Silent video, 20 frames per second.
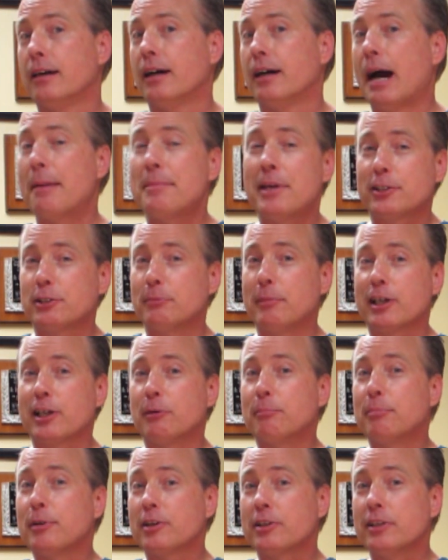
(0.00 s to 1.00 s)
I'm Dr.
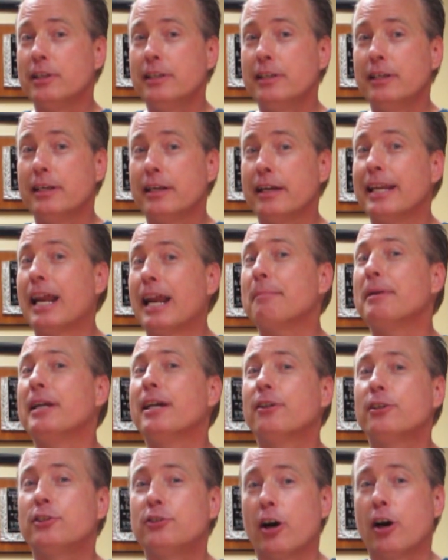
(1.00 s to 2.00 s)
Michael Berglund, and I'm
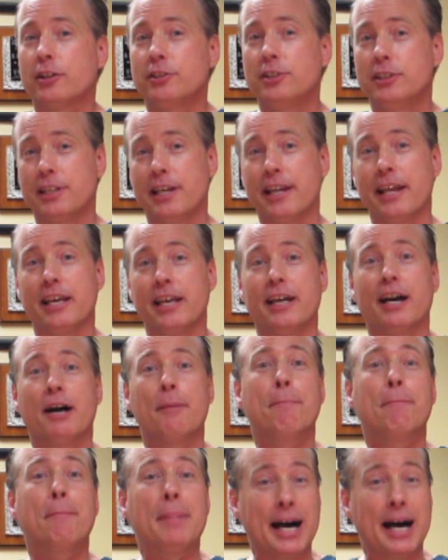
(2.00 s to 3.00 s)
here to talk to you today
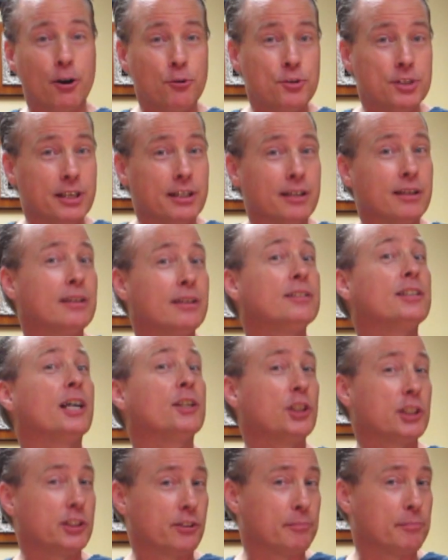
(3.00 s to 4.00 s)
about
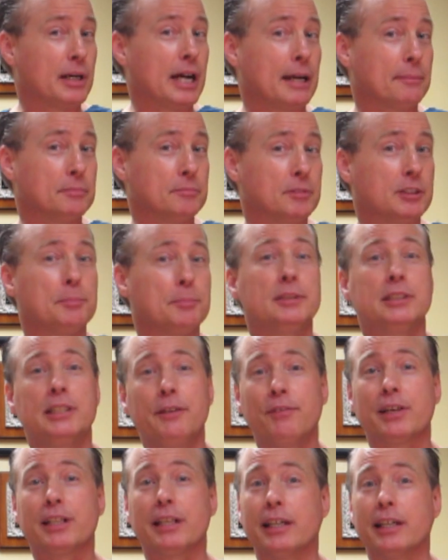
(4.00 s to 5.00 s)
digestive problems,
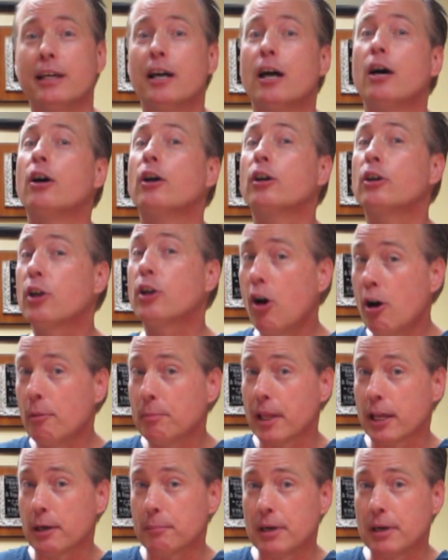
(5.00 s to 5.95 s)
specifically gallbladder